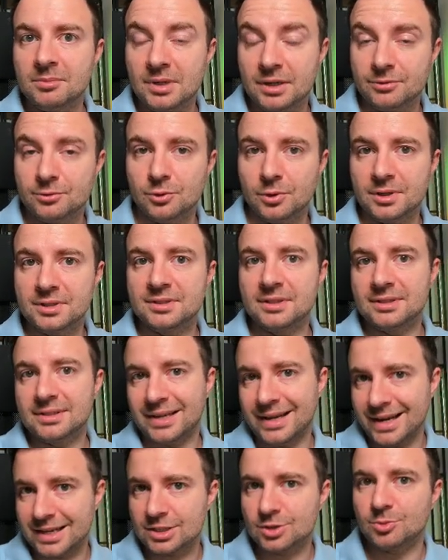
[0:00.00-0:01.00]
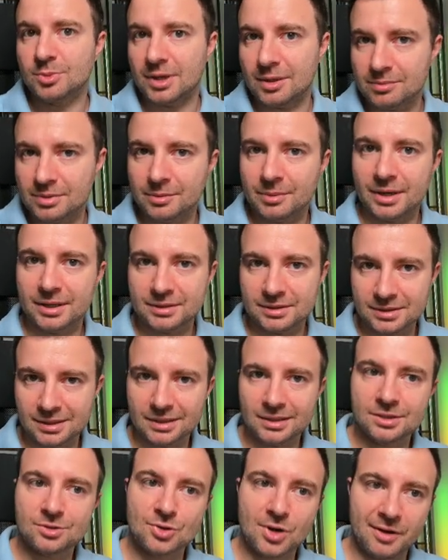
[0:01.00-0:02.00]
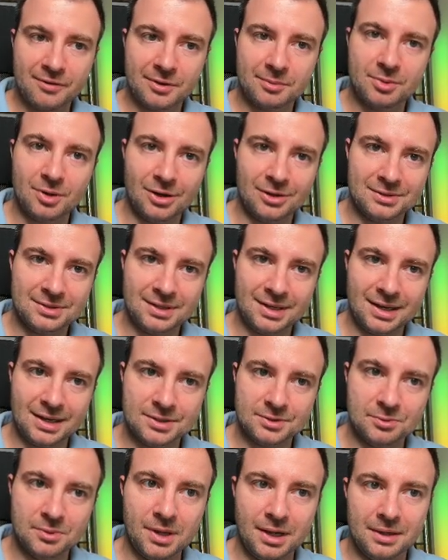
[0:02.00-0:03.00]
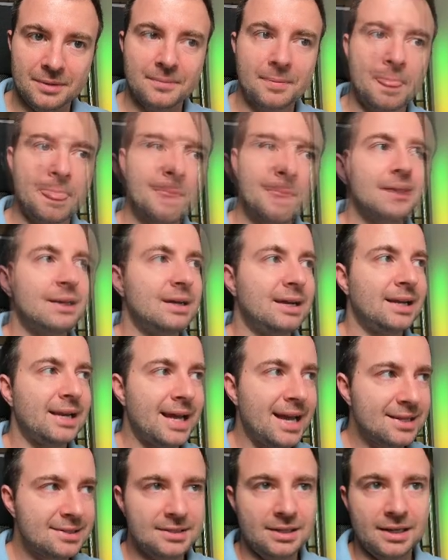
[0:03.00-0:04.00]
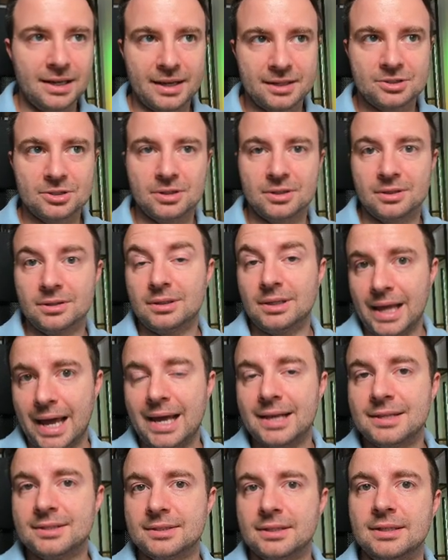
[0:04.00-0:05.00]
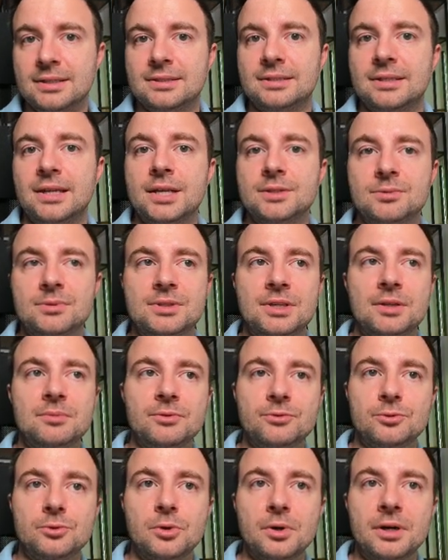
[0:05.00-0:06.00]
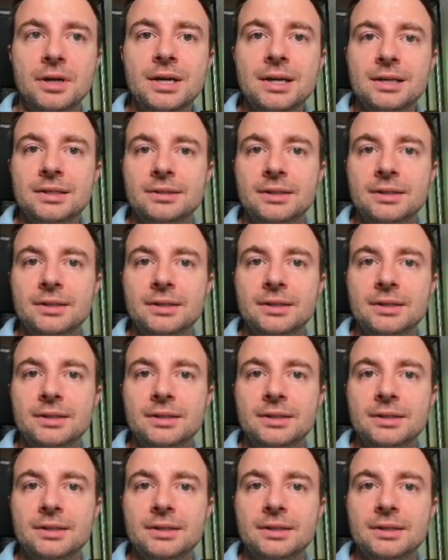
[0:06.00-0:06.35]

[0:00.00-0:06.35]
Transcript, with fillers: But of course, this has to be implemented in a traffic policy as well class selector classes, as we said before,